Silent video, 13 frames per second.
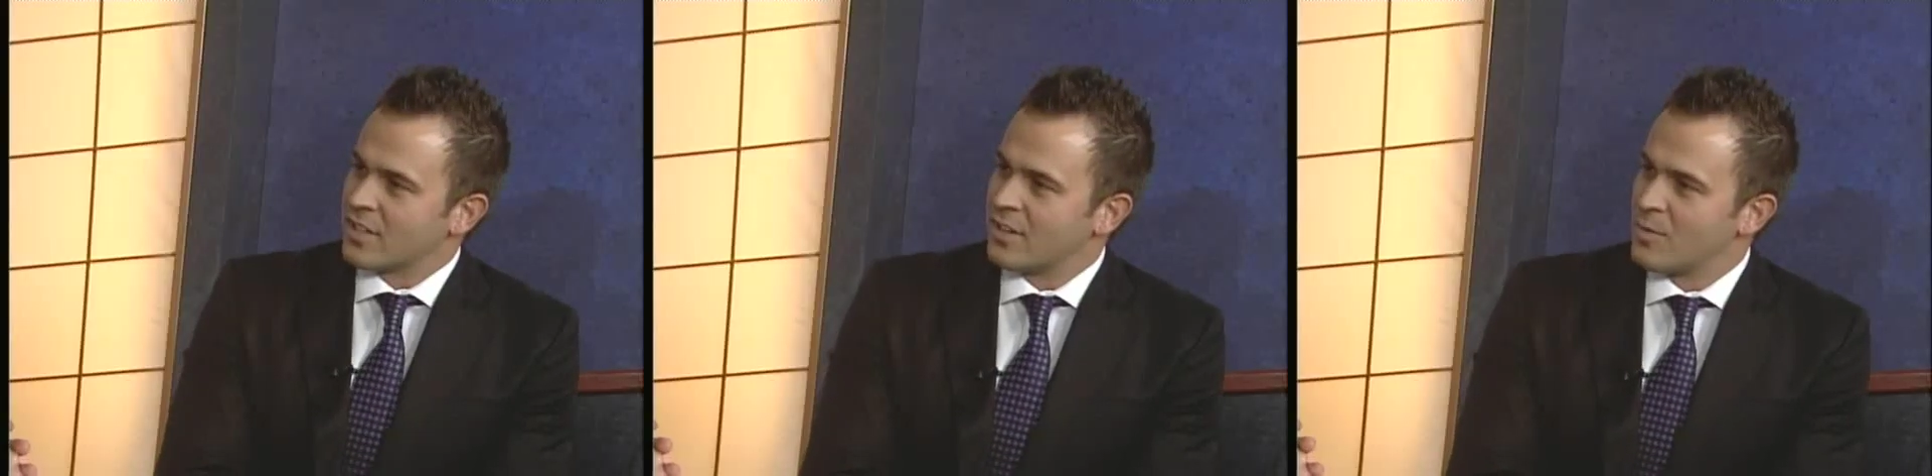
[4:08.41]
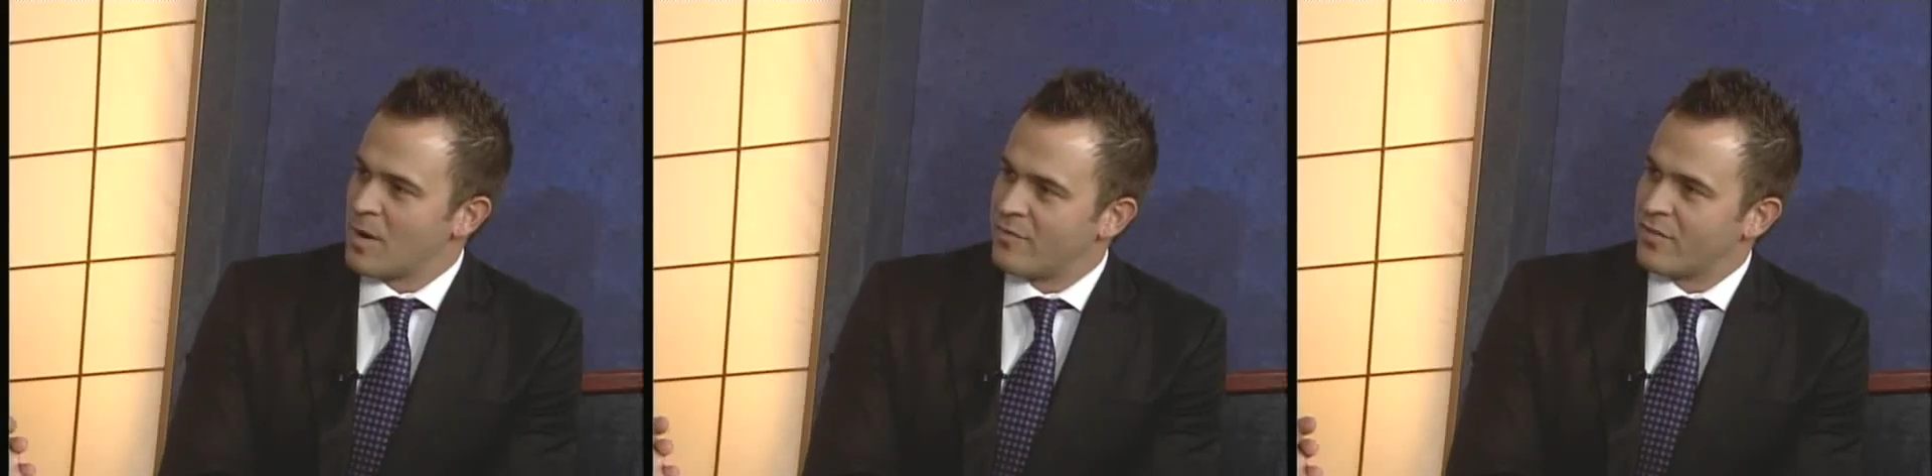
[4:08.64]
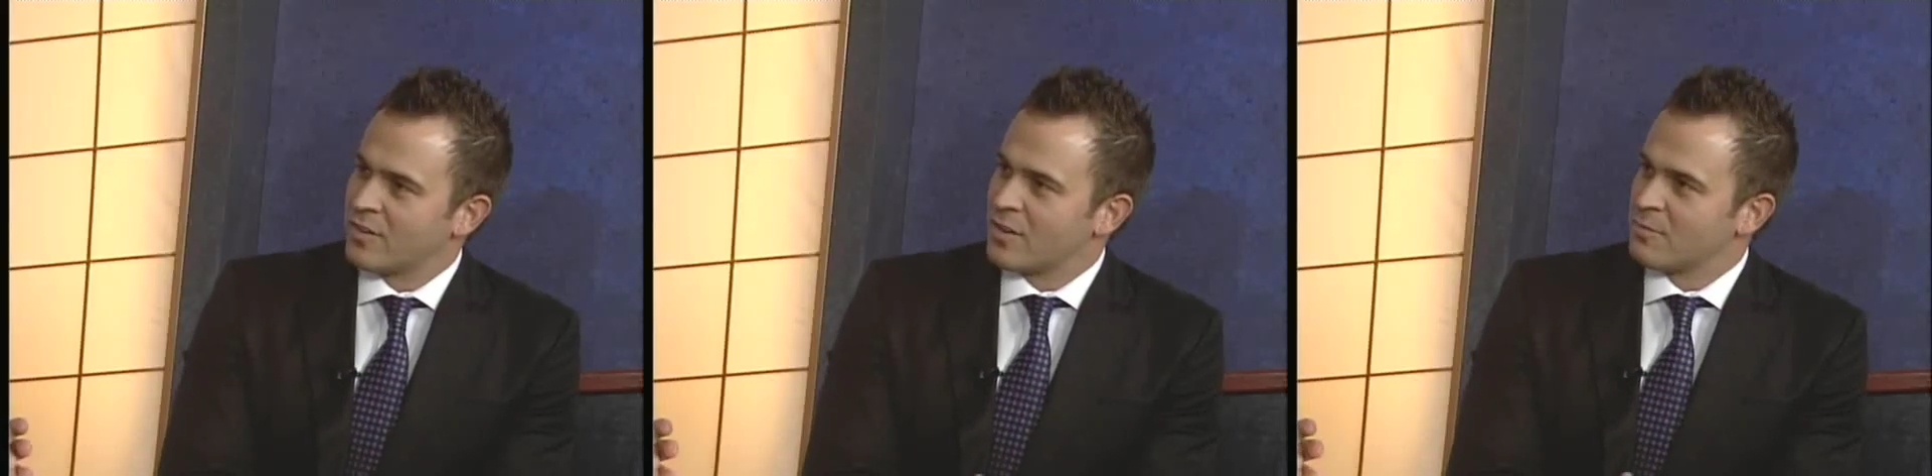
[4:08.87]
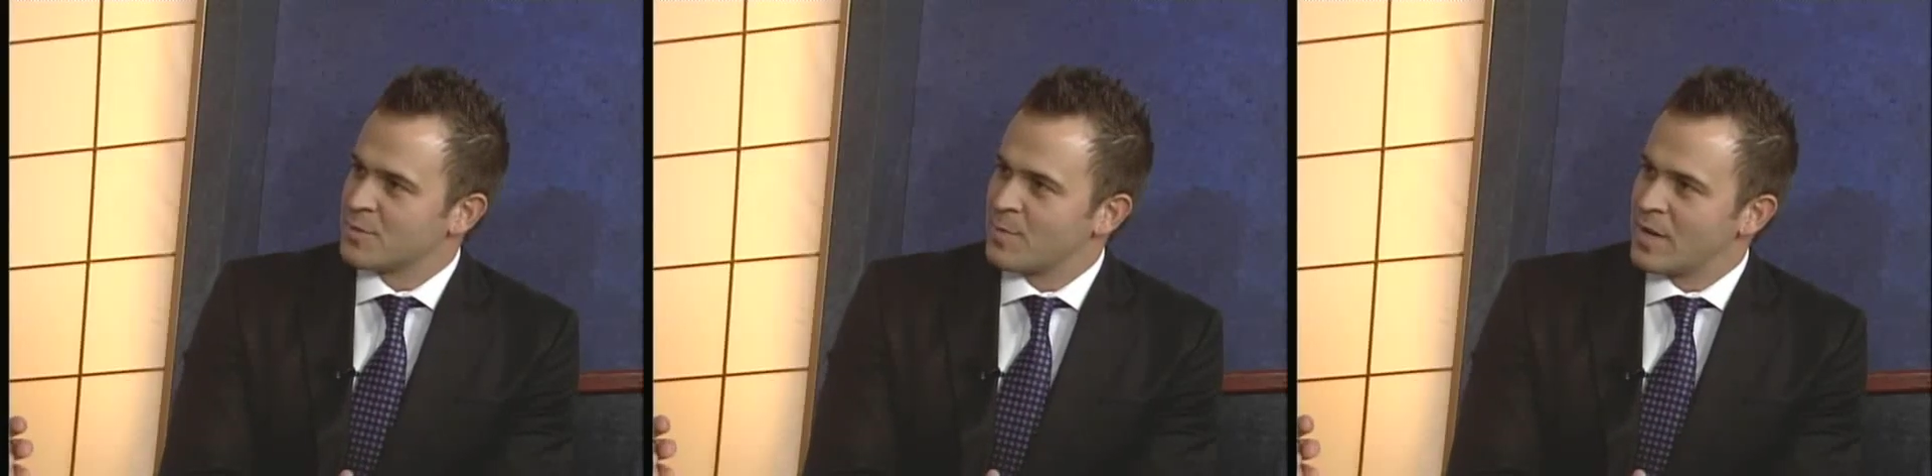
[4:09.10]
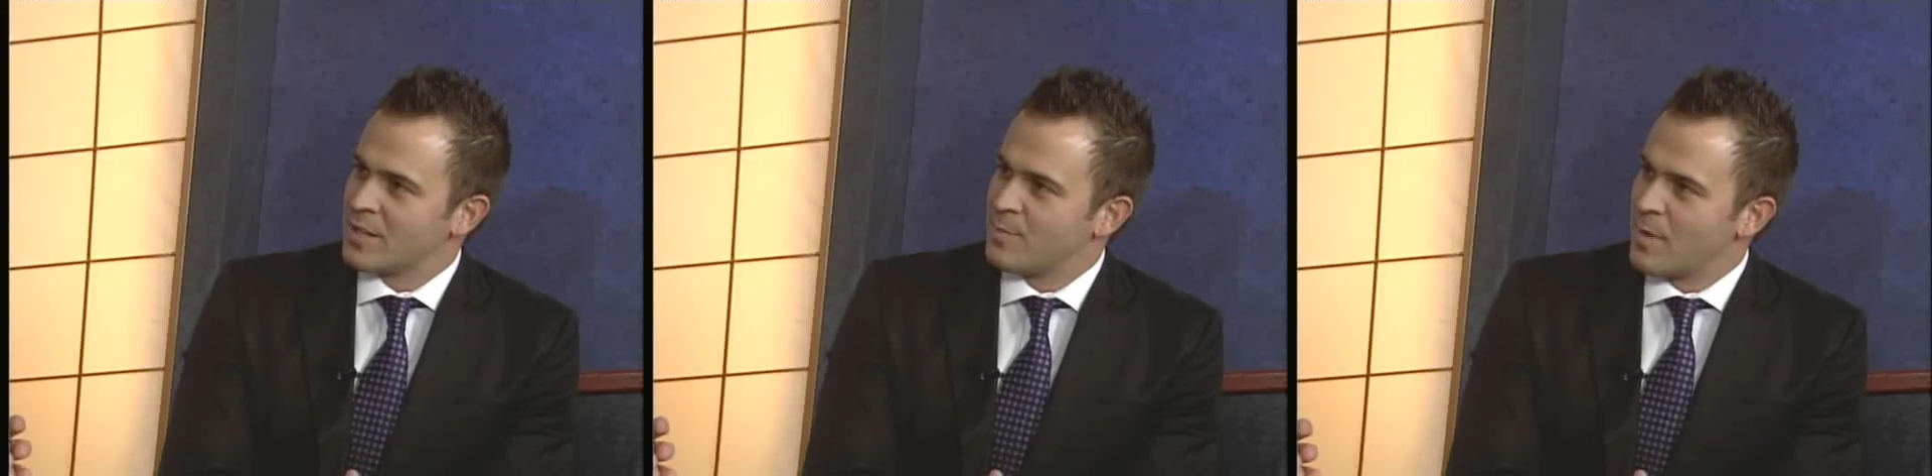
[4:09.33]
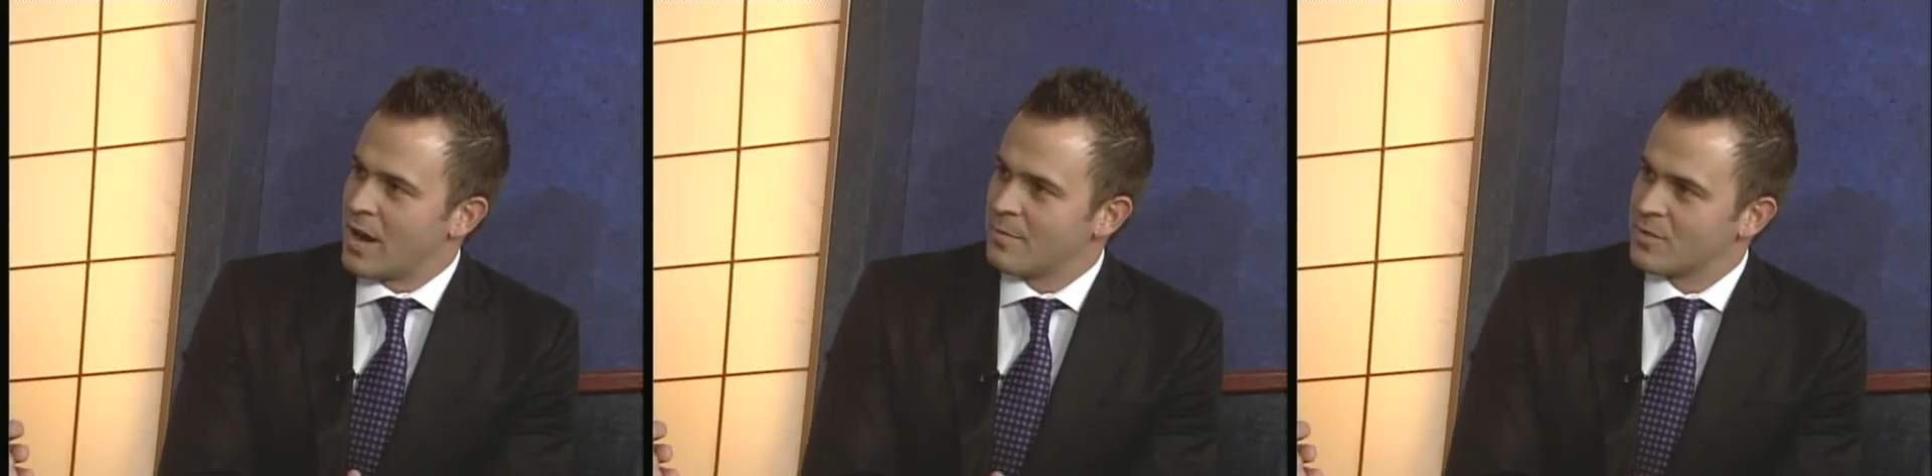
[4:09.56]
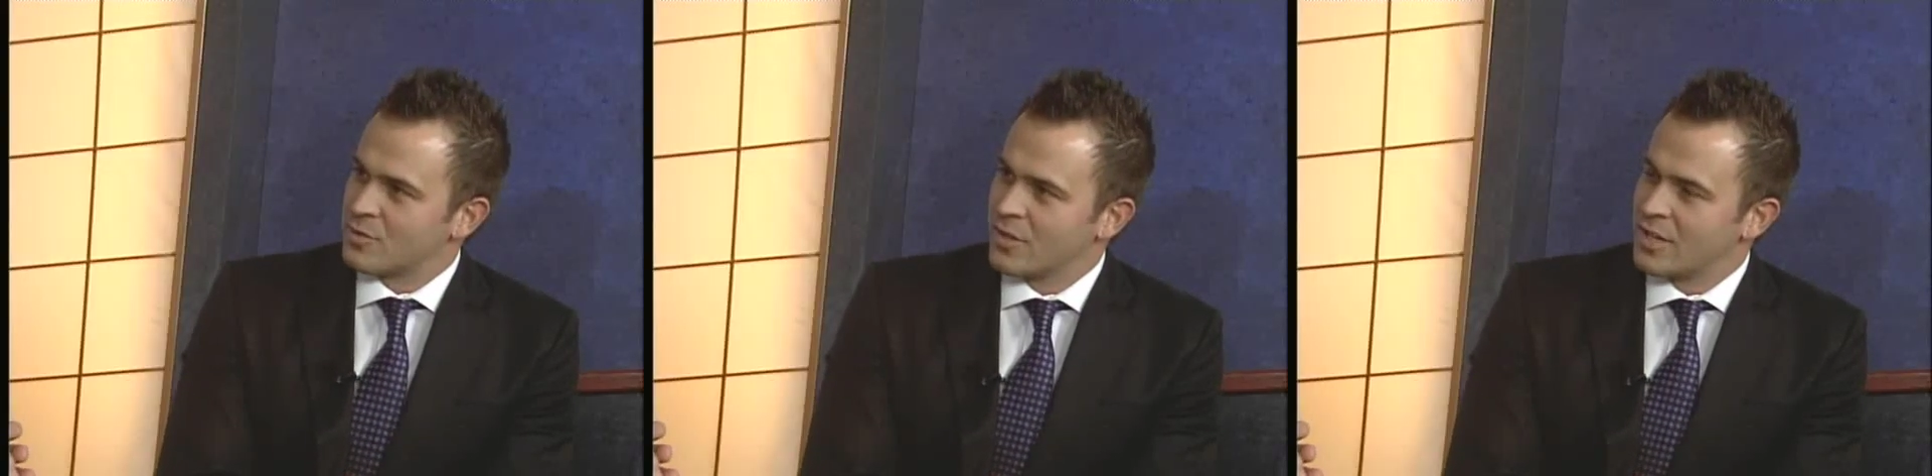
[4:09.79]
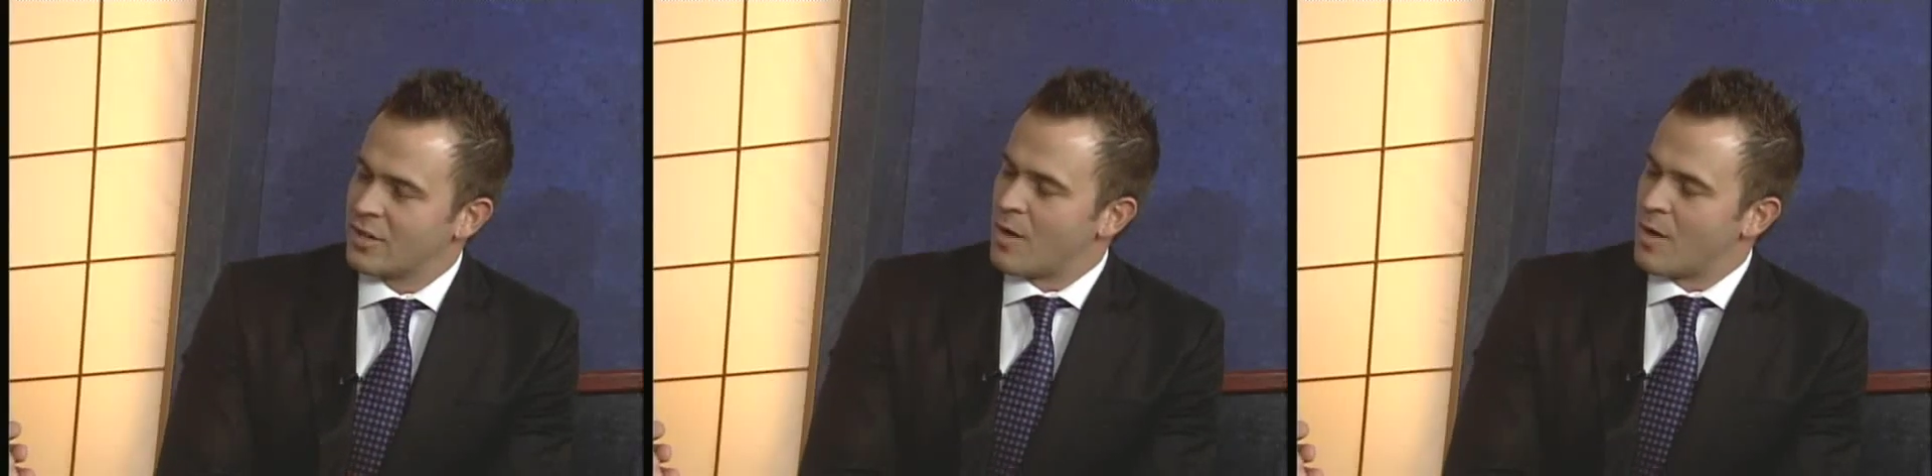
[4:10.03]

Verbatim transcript: I know my phone number's been at the bottom of the screen.